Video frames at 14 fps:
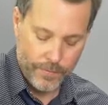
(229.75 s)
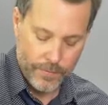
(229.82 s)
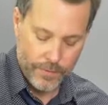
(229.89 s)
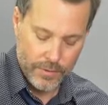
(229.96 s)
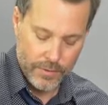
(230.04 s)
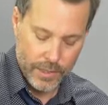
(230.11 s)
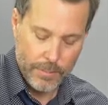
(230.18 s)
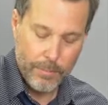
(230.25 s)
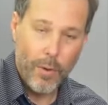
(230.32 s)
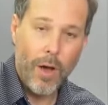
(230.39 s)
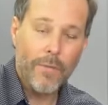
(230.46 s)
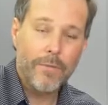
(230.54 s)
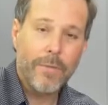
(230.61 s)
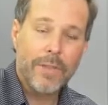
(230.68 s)
slip
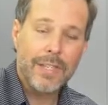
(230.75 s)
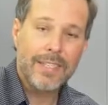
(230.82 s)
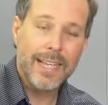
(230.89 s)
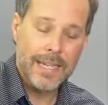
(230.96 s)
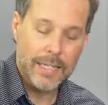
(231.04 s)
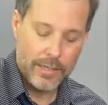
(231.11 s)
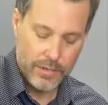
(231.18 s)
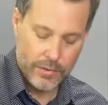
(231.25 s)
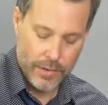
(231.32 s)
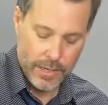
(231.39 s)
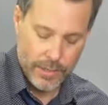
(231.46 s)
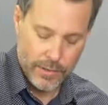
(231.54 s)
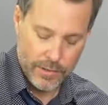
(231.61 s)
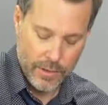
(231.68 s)
off of the second
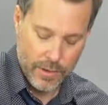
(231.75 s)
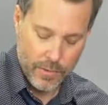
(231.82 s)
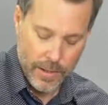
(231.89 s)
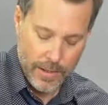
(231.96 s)
string. So